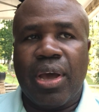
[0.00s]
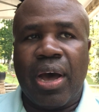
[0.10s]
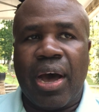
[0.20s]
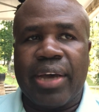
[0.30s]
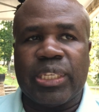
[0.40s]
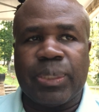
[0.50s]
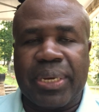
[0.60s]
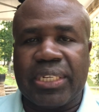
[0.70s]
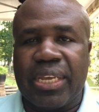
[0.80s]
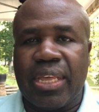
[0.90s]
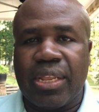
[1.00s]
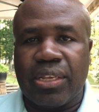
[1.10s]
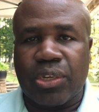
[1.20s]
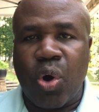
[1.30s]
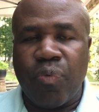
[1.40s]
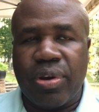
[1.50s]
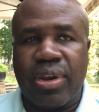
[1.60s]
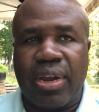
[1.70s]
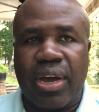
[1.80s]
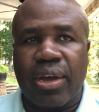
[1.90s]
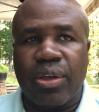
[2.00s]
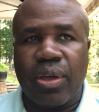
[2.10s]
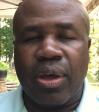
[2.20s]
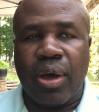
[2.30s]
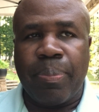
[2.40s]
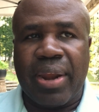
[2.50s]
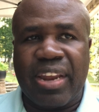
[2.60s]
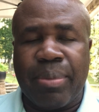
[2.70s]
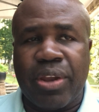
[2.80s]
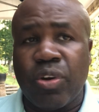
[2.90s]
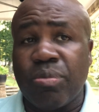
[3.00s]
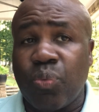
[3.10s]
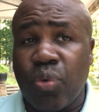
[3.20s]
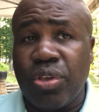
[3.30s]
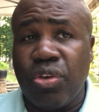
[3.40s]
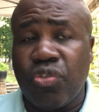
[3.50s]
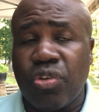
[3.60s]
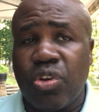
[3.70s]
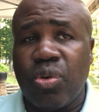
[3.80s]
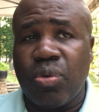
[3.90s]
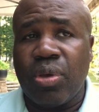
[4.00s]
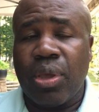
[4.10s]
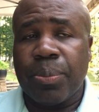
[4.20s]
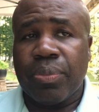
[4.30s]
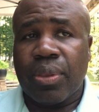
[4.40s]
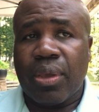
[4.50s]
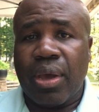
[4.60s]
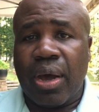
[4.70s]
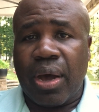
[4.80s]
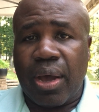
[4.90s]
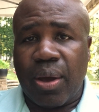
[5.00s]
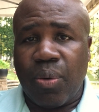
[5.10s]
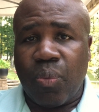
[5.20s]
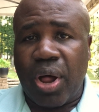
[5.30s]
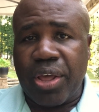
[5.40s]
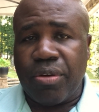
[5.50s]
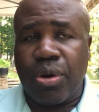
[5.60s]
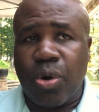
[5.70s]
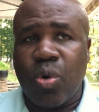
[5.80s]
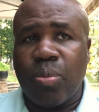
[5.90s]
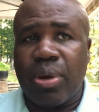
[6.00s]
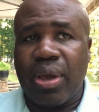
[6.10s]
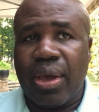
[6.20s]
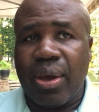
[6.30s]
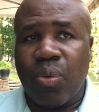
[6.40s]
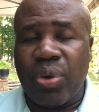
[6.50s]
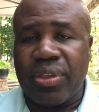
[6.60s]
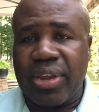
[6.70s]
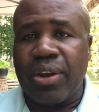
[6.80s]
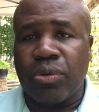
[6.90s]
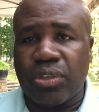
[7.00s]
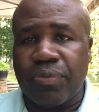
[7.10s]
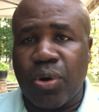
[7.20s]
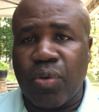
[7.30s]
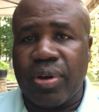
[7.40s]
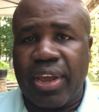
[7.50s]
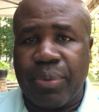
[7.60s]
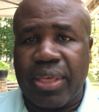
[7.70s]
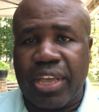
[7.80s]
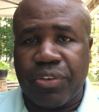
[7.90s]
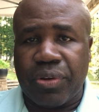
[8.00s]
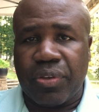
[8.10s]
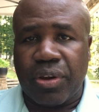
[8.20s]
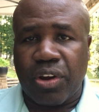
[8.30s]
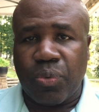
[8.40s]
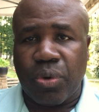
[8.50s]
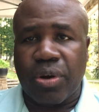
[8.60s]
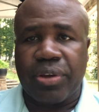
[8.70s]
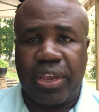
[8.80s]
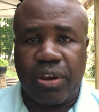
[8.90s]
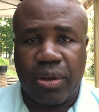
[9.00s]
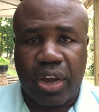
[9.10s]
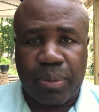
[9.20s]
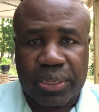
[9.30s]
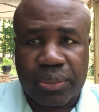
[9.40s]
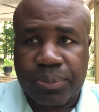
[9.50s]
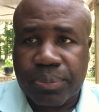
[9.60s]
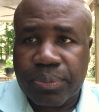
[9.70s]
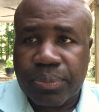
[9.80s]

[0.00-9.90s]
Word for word: uh, especially in this covid uh, uh pandemic in terms of what you should do uh, while you're at home with a diagnosis of COVID. Anyway, thanks for listening, Dr. Walker. Take care. God bless.